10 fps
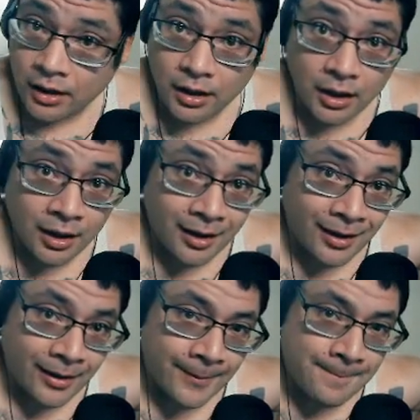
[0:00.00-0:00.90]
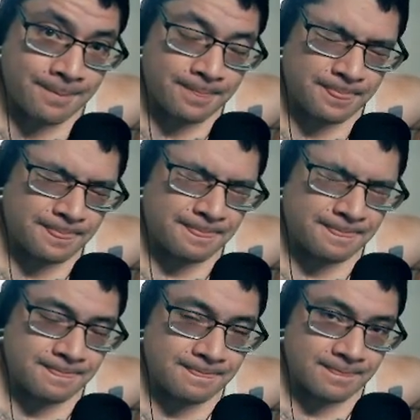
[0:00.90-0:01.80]
Um,
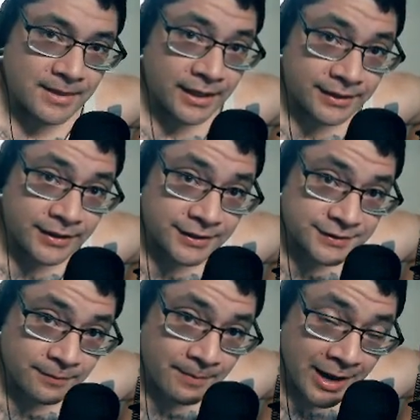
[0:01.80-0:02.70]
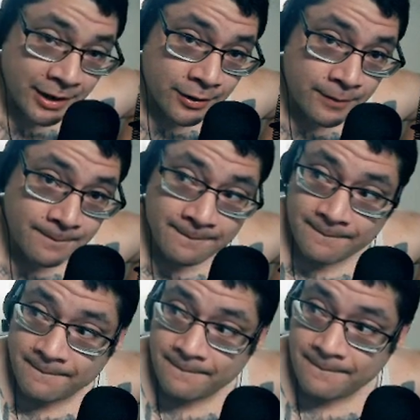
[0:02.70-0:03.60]
it doesn't matter.
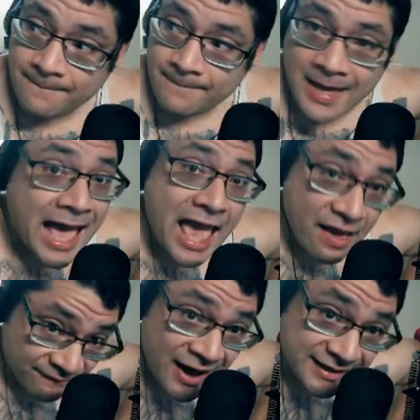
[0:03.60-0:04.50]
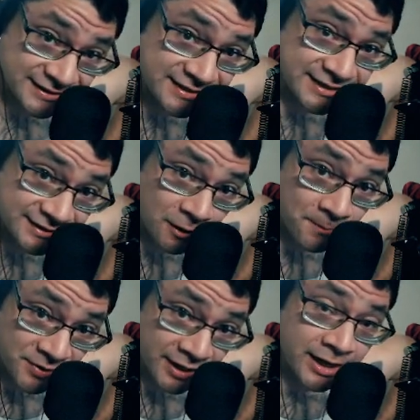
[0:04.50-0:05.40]
If I see
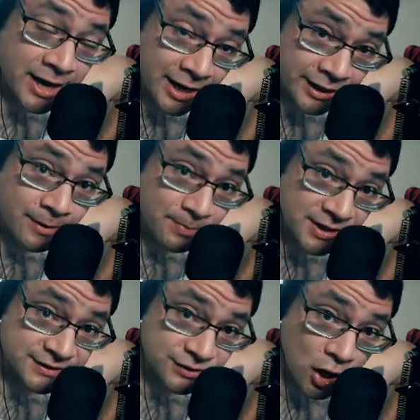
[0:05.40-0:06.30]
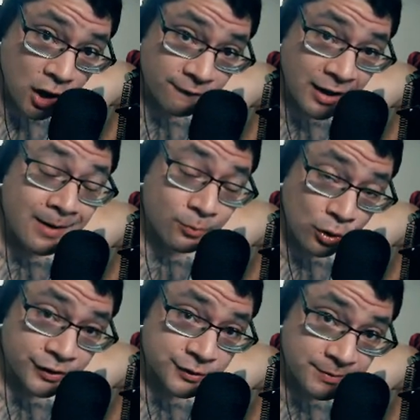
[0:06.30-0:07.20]
something and I get pissed off, I'm
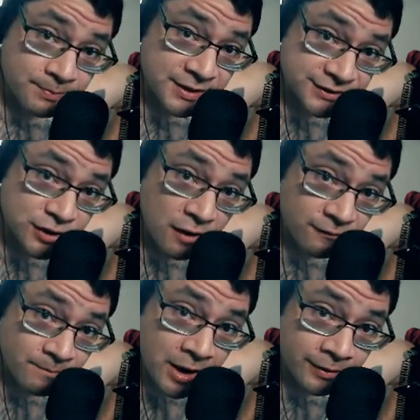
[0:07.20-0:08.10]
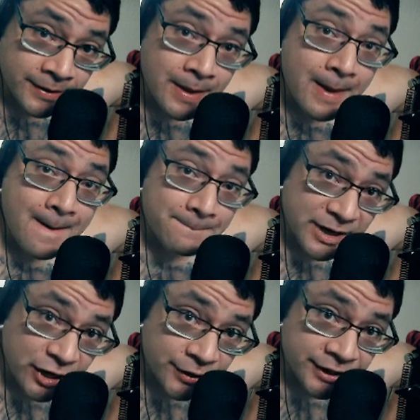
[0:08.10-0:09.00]
going to be pissed off about it.
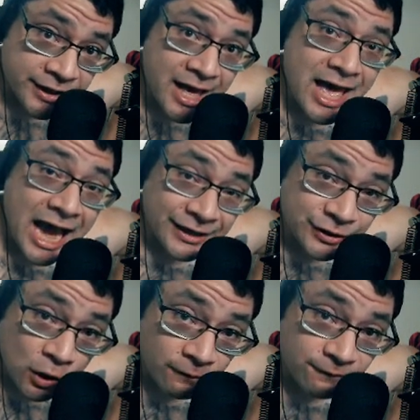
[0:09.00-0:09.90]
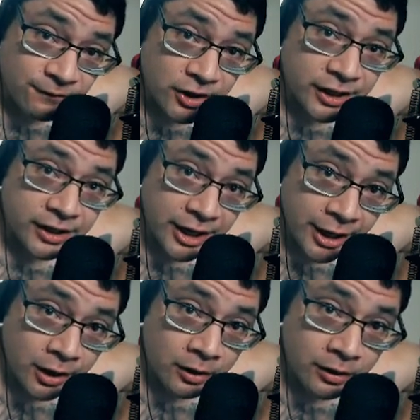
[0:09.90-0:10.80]
Period. I don't fucking
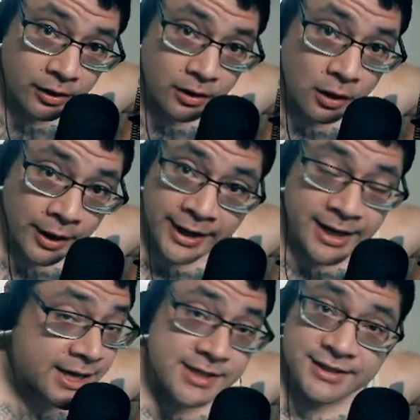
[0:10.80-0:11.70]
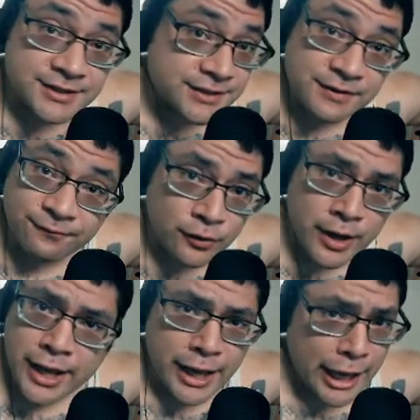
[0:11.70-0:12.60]
care. All right. This isn't for
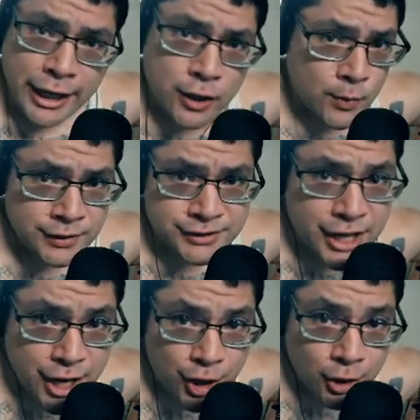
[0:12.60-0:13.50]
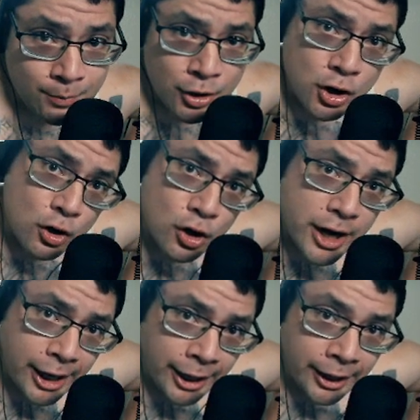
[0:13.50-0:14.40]
anyone's help or
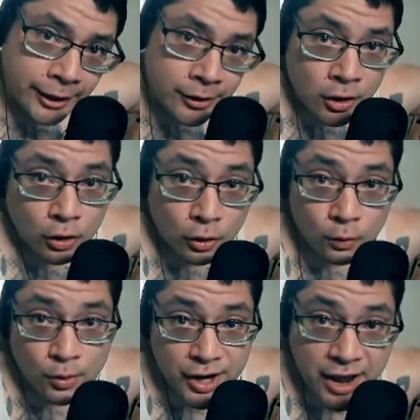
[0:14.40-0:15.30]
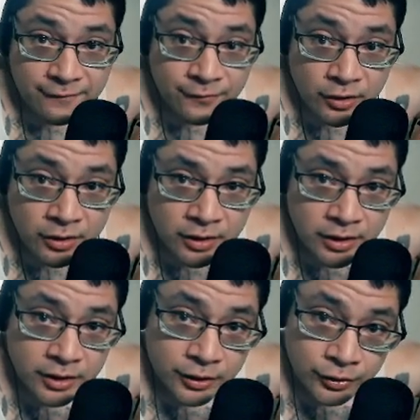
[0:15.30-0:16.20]
aid or whatever.
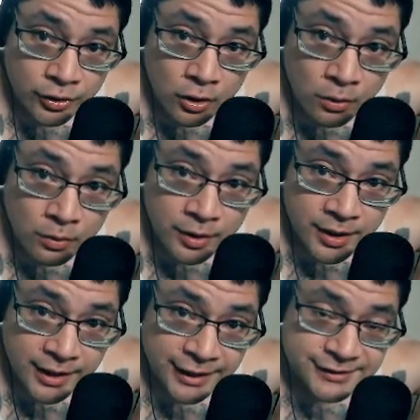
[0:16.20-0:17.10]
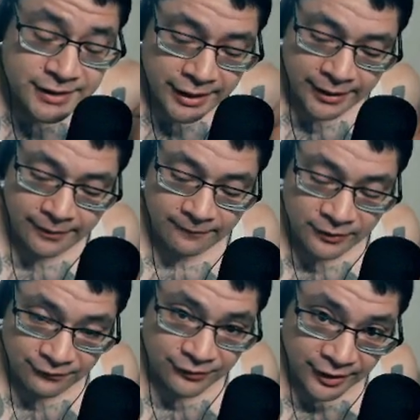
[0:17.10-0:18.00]
You know, it's like
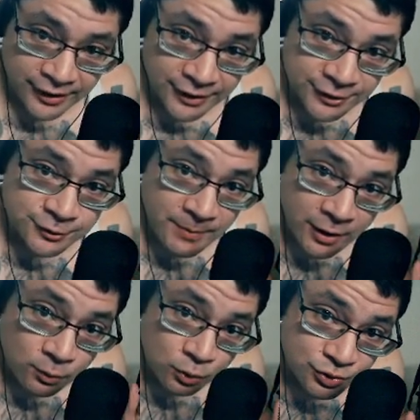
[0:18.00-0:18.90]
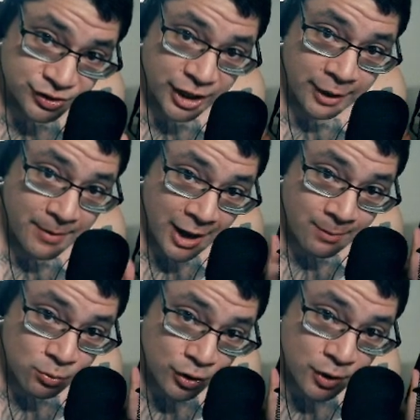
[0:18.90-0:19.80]
lifting is my RuneScape.
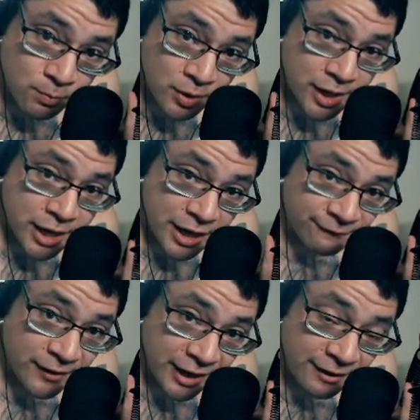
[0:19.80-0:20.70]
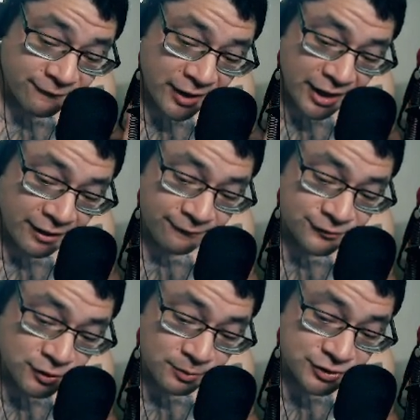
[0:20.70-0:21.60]
I'm gonna if I if I if
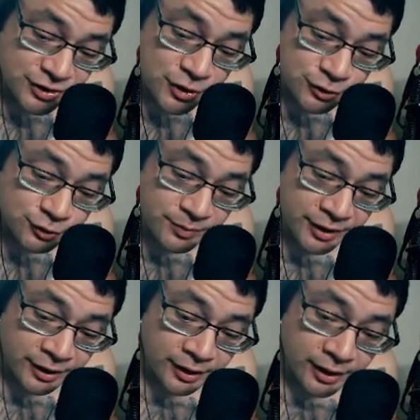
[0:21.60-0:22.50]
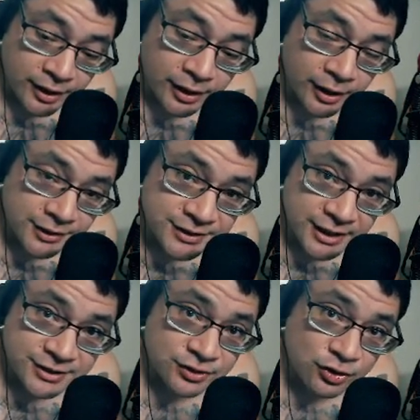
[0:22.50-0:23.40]
someone tells me uh, to
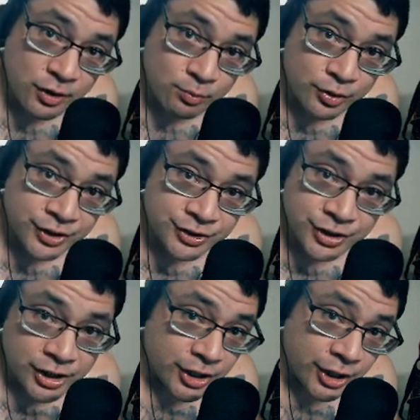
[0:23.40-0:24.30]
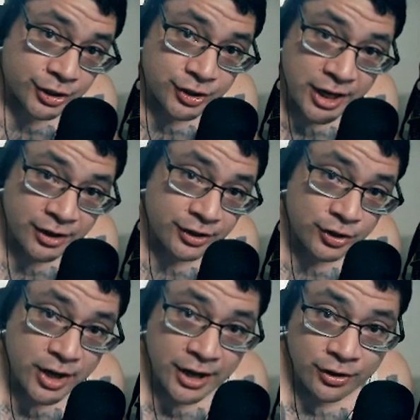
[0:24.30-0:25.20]
get to Lumbridge, uh, you gotta you
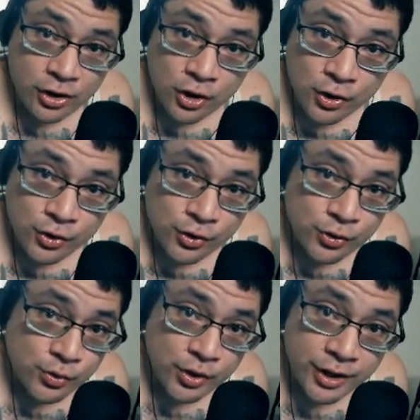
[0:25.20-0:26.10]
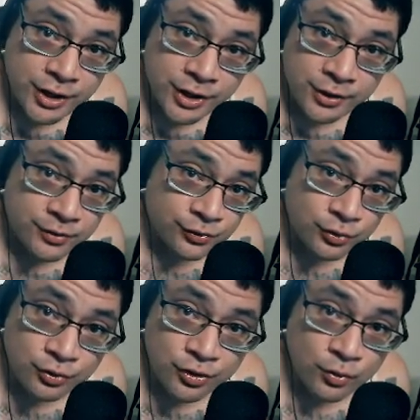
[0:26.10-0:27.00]
gotta go uh,
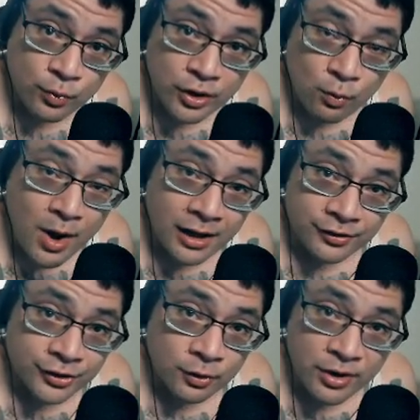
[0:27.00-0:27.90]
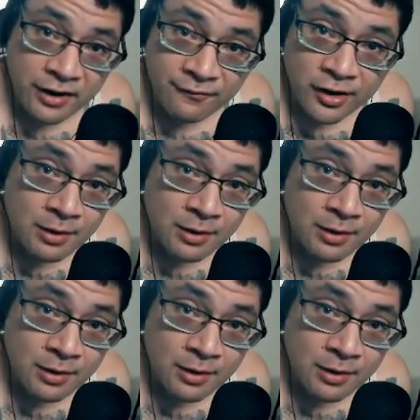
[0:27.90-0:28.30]
through the Wildy or whatever.